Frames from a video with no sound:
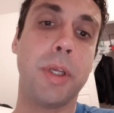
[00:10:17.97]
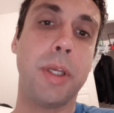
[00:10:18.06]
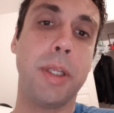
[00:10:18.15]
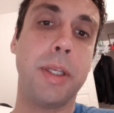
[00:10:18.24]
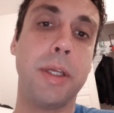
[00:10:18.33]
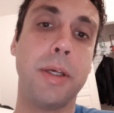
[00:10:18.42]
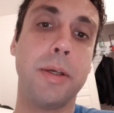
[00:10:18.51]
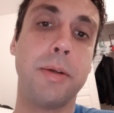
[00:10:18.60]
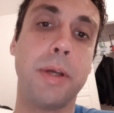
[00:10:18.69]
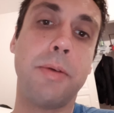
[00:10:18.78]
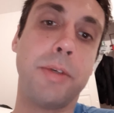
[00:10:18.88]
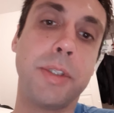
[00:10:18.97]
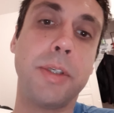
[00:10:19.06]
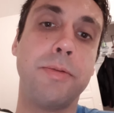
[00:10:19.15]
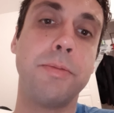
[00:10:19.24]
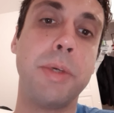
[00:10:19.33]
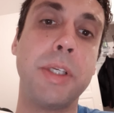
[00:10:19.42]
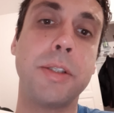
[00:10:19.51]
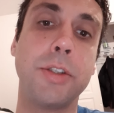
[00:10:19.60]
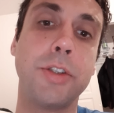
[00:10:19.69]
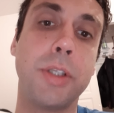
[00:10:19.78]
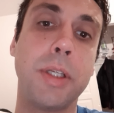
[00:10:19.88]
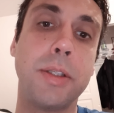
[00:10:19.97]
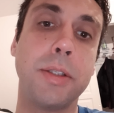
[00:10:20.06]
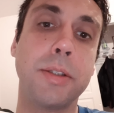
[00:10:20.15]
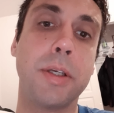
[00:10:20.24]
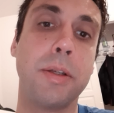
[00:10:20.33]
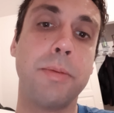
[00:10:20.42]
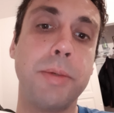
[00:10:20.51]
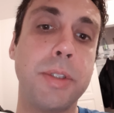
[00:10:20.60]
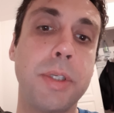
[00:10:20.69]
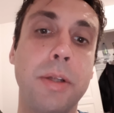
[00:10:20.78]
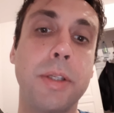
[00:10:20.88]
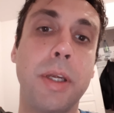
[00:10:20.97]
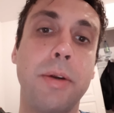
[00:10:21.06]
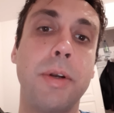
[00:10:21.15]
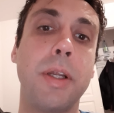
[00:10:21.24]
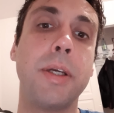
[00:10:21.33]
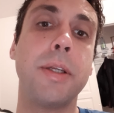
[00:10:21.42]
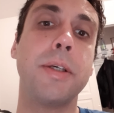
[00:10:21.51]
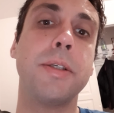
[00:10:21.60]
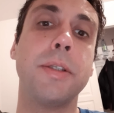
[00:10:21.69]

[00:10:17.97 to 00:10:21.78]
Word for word: and uh, I received a message that it's gonna be South Carolina,